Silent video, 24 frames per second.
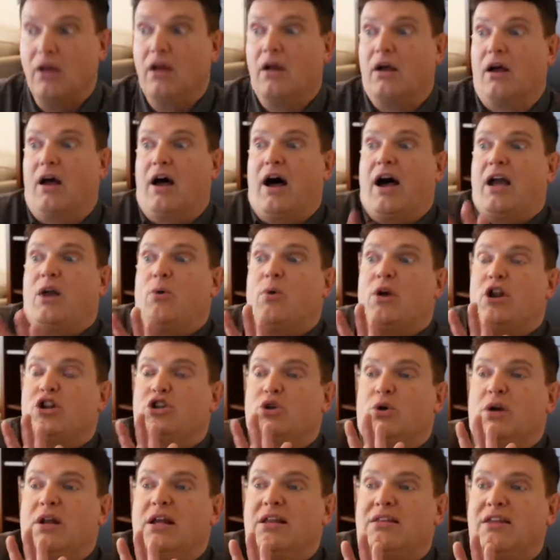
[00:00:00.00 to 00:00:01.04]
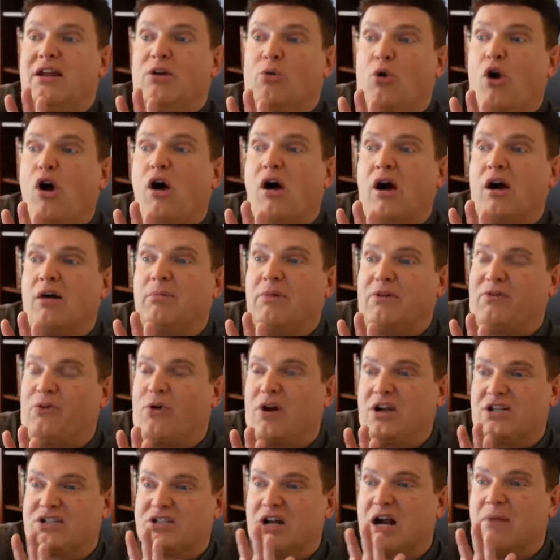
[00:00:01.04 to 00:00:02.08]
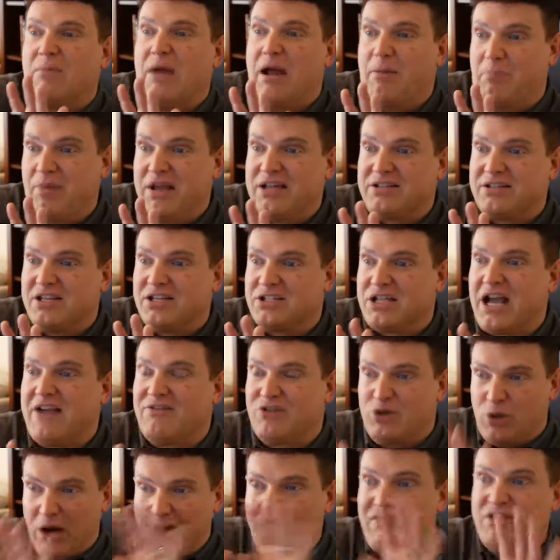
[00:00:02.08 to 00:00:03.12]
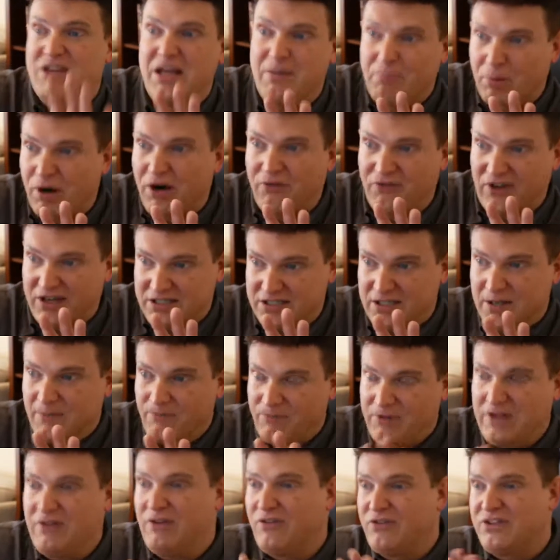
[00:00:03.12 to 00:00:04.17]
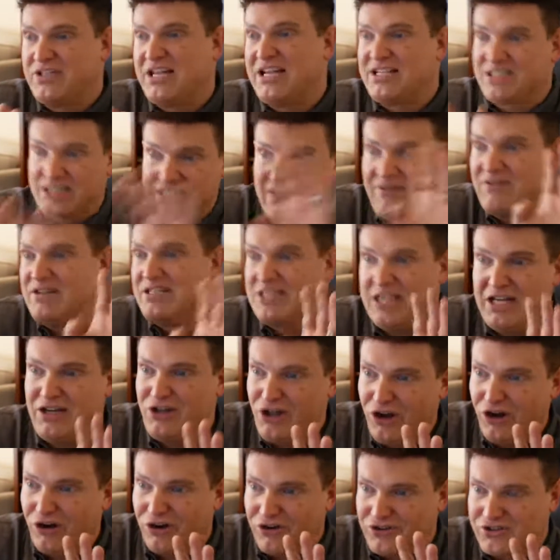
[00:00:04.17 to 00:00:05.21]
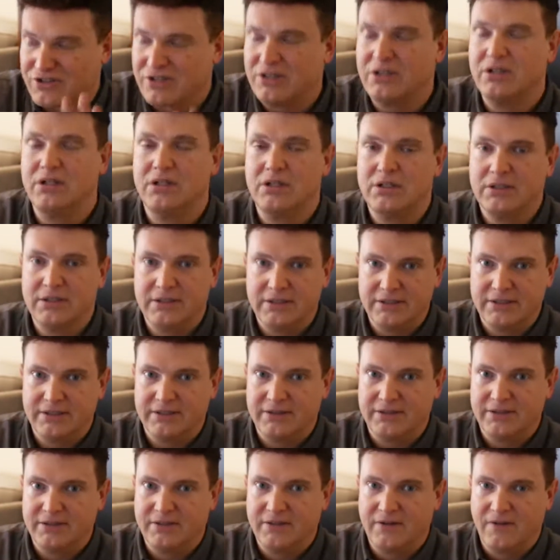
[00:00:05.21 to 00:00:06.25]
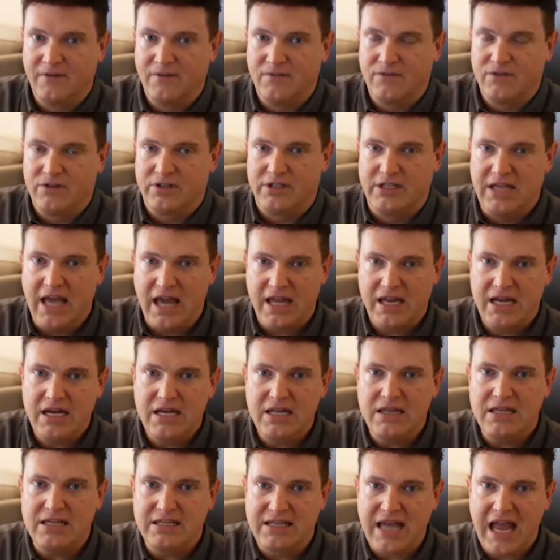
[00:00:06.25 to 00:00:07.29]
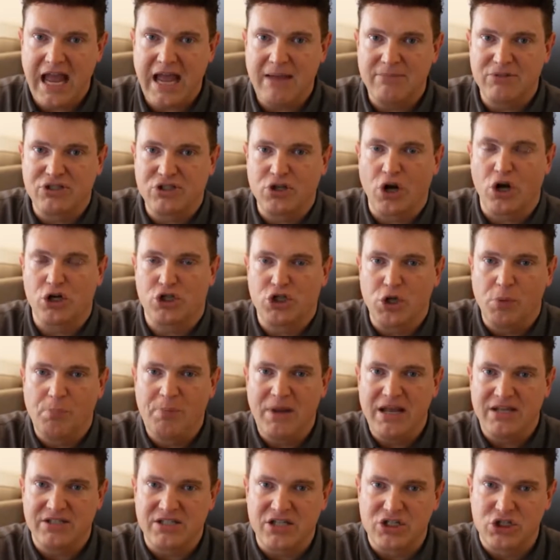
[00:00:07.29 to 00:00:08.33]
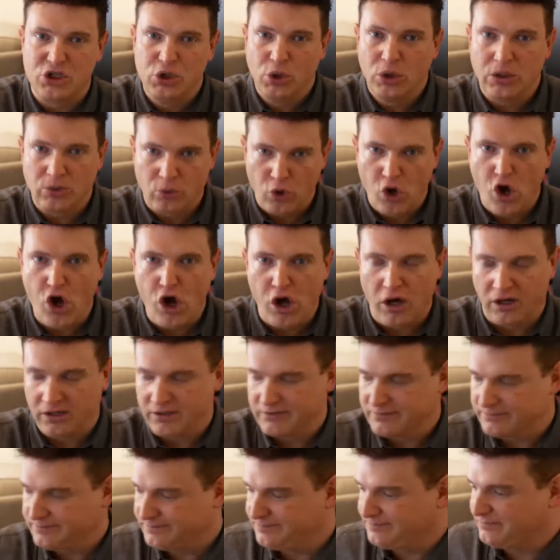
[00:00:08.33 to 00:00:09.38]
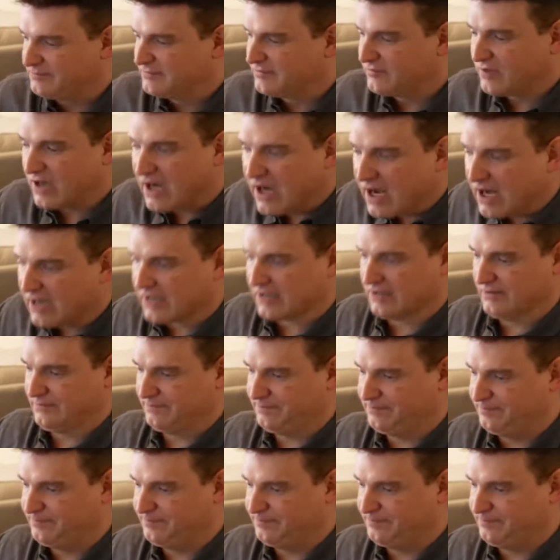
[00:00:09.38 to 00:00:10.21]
I don't want to do anything wrong before I start my business. I have to do everything perfect, even if it takes 17 years. Get into the game. Start your business. Do it wrong. Fuck.